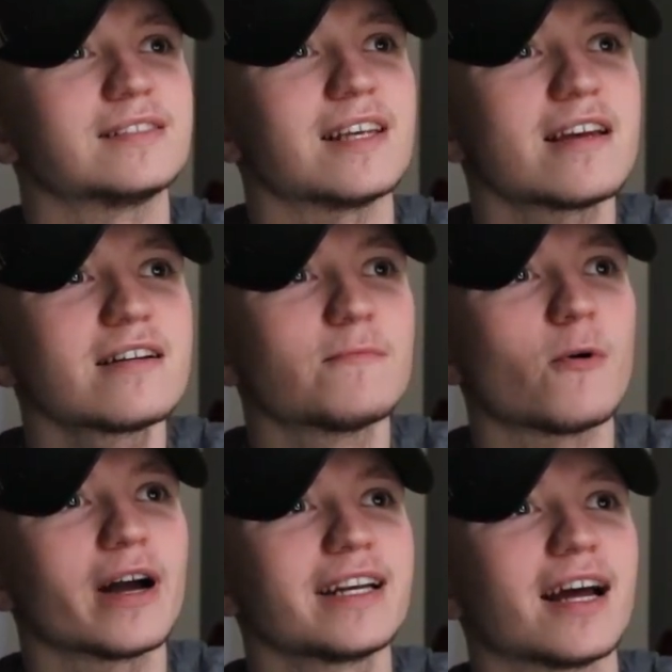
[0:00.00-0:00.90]
Damn,
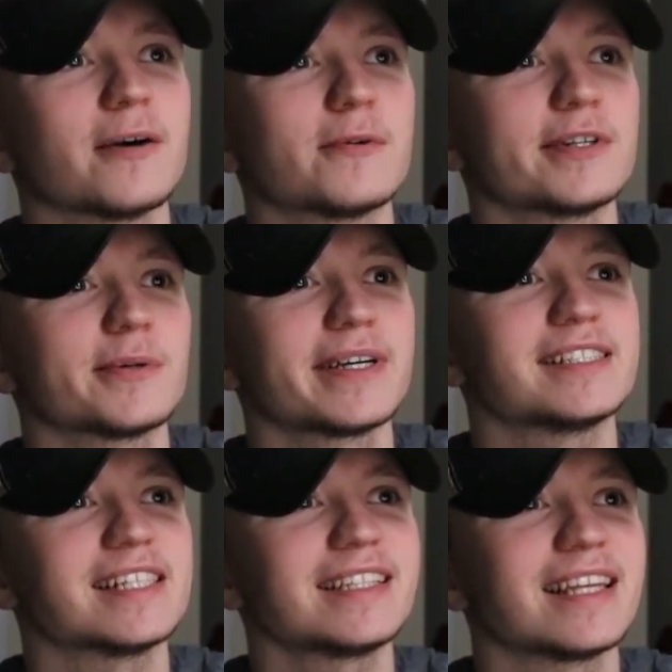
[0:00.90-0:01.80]
why did... I wonder why he
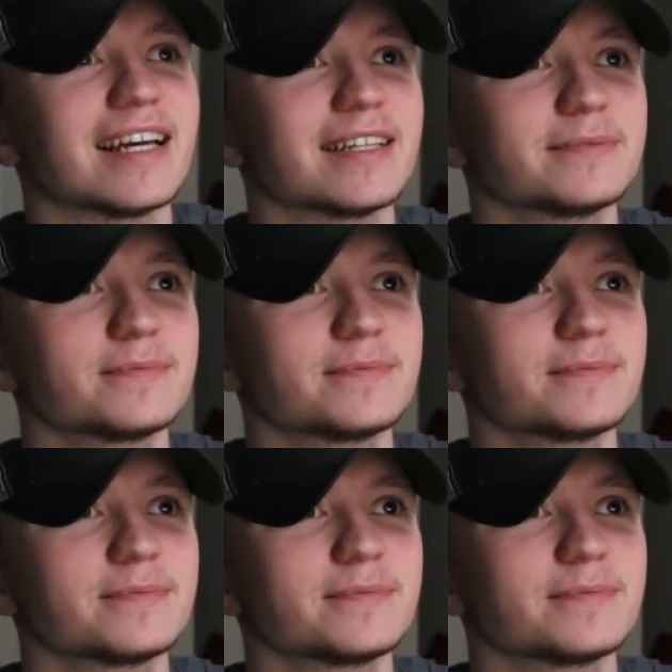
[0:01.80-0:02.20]
did that.